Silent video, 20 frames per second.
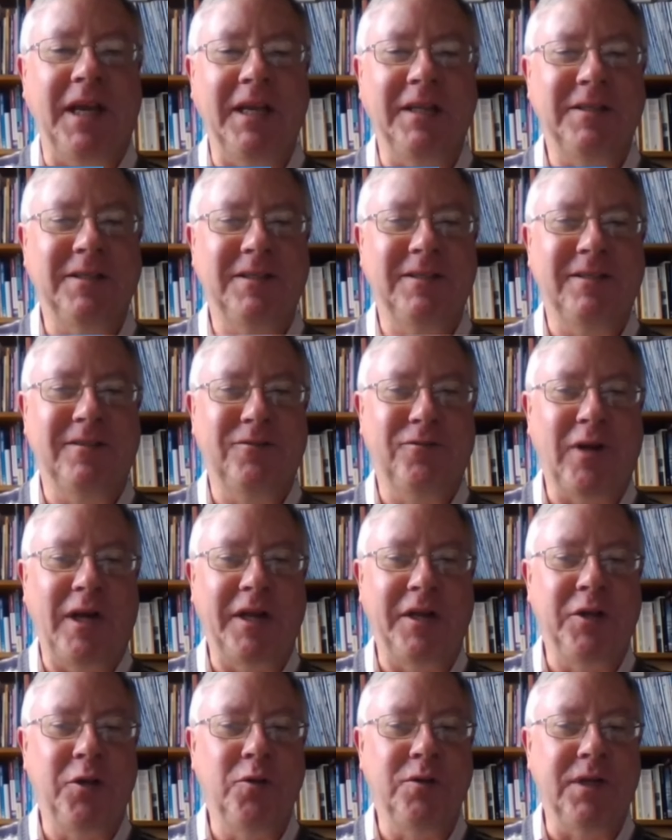It's trying
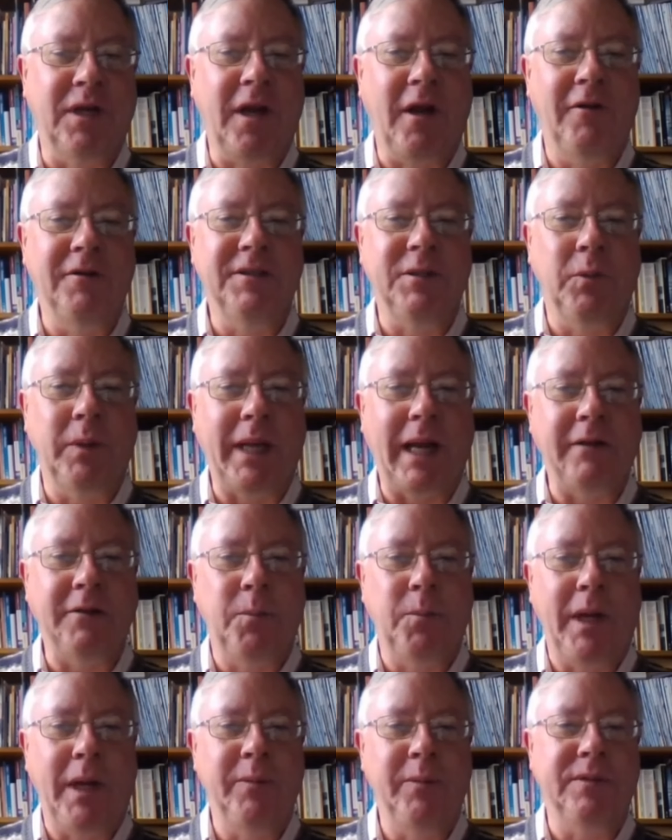to use a currency without a
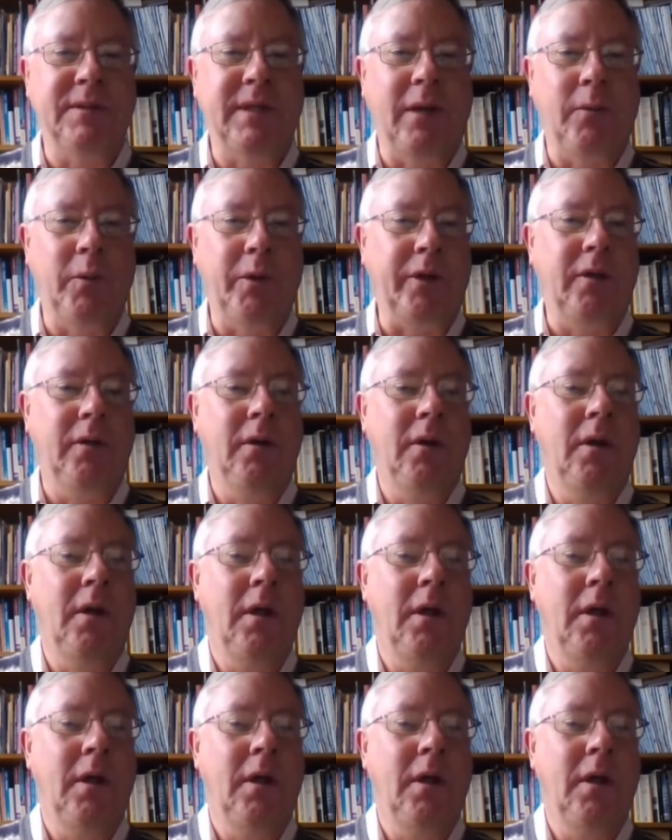payments network,